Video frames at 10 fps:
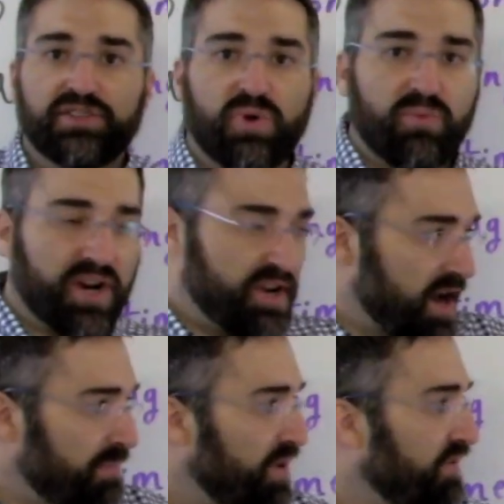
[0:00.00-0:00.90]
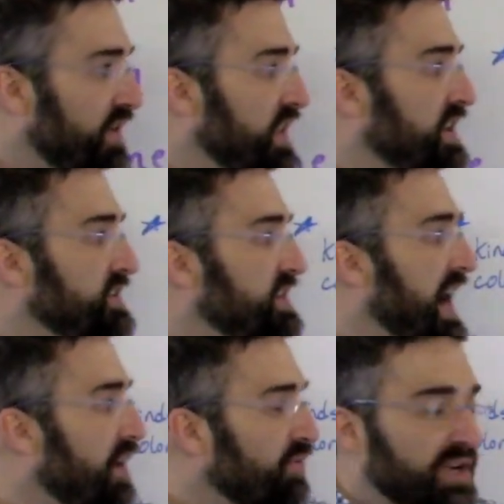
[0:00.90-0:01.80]
We want a number for this.
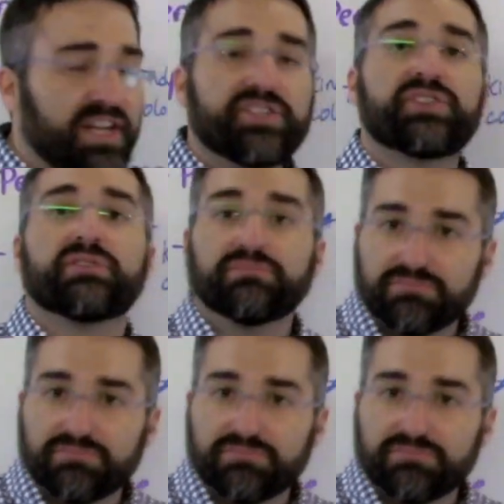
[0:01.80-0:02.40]
How rich?